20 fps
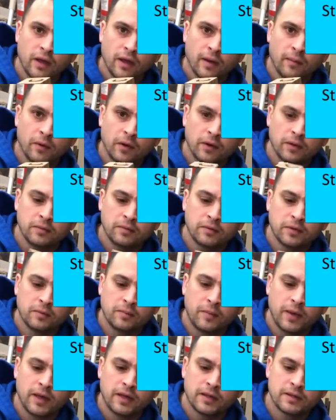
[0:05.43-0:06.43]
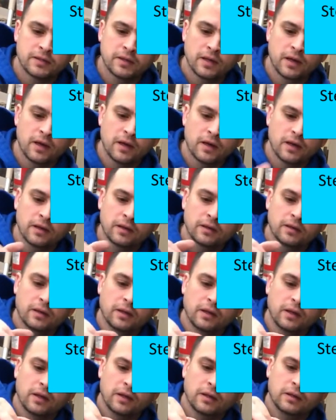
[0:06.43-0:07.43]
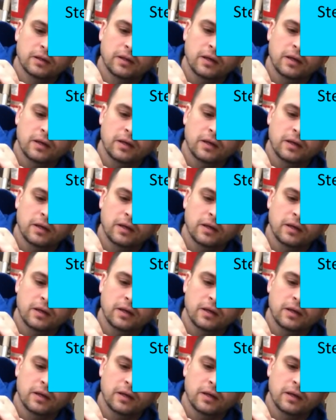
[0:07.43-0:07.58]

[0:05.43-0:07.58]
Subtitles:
and bring them to the bandsaw and